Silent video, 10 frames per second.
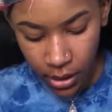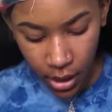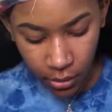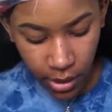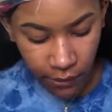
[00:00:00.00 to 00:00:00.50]

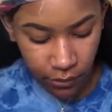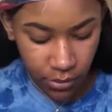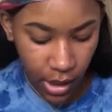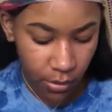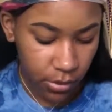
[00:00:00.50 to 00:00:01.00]
I don't have.
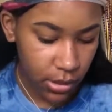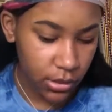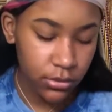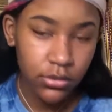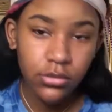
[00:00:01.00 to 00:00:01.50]
I
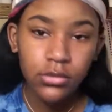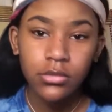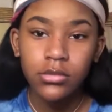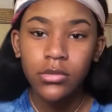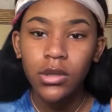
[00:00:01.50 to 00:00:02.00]
wanna.
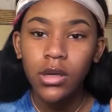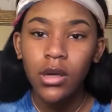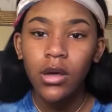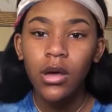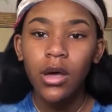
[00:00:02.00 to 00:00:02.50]

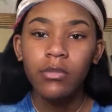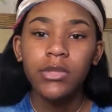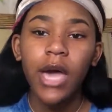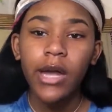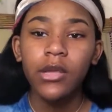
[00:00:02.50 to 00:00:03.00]
I'm
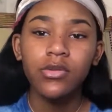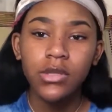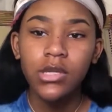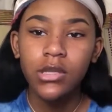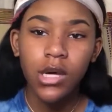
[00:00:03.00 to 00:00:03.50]
tired of using
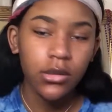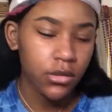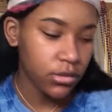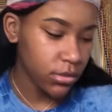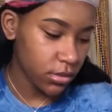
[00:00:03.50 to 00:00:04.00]
these
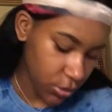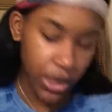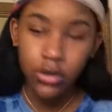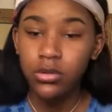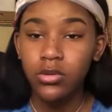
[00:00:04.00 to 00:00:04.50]
colors. Should
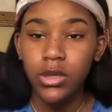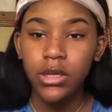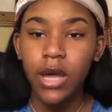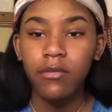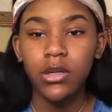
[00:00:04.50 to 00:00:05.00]
I do
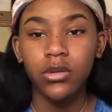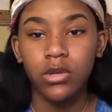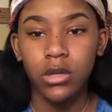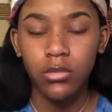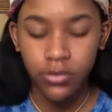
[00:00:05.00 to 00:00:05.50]
green? I haven't done
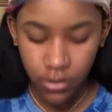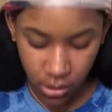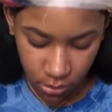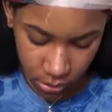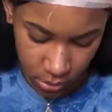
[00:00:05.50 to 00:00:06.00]
green before.